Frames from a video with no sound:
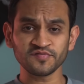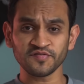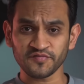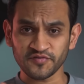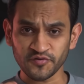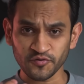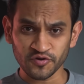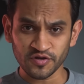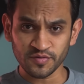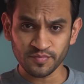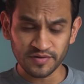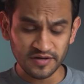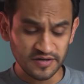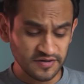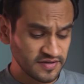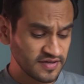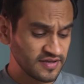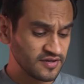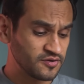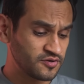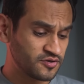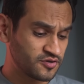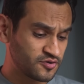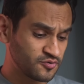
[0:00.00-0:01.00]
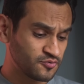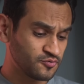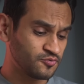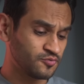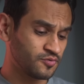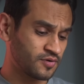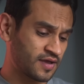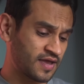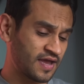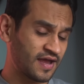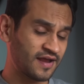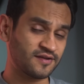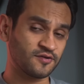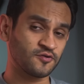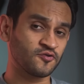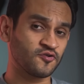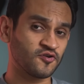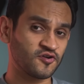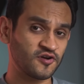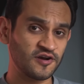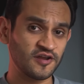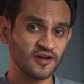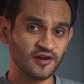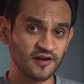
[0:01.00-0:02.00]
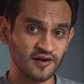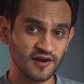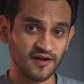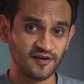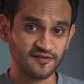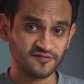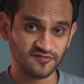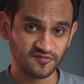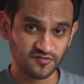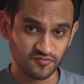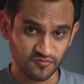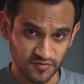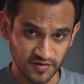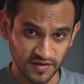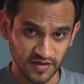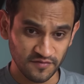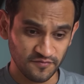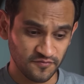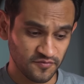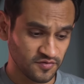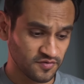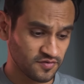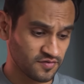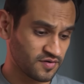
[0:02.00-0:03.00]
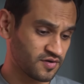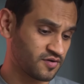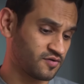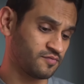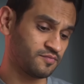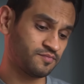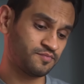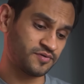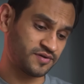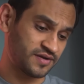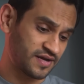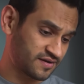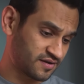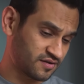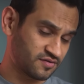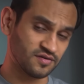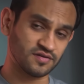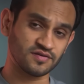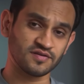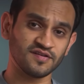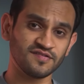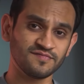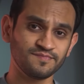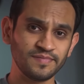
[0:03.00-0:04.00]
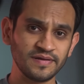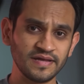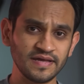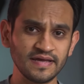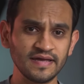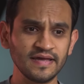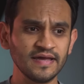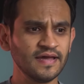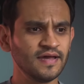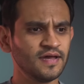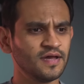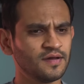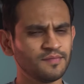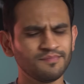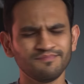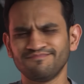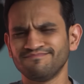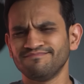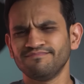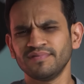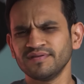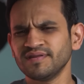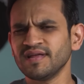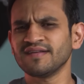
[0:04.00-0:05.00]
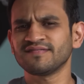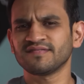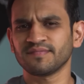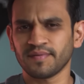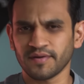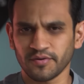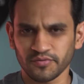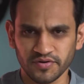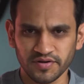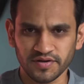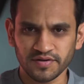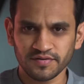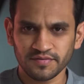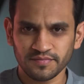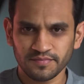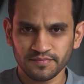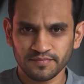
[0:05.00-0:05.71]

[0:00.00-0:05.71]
of durability, you do get Gorilla Glass 3 for, protecting the display, but that's about it.